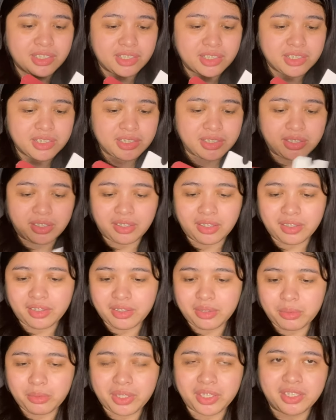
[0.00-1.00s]
That's all
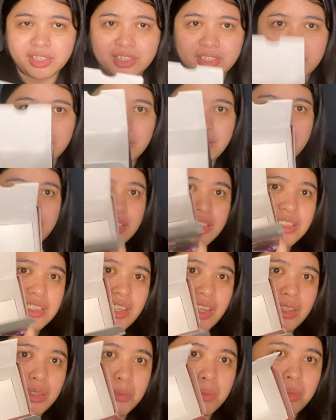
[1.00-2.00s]
that we can see
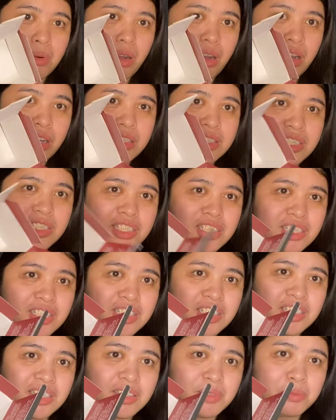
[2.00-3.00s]
inside the box,
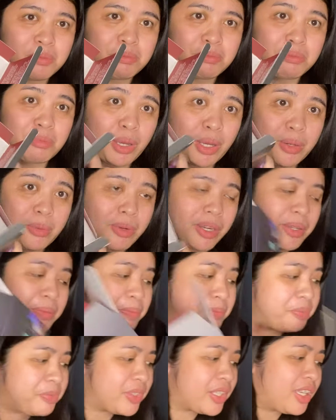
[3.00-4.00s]
by the way.
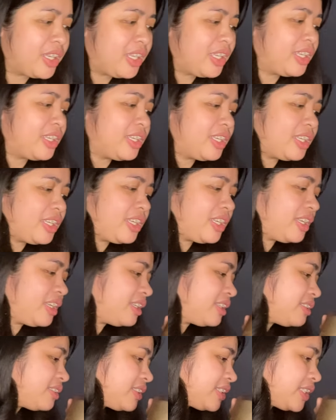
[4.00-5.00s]

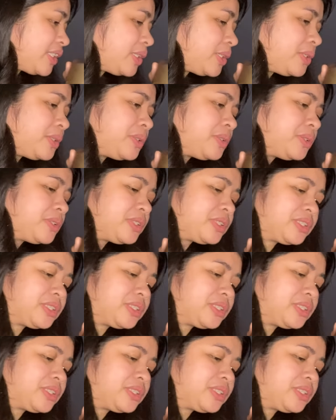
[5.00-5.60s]
So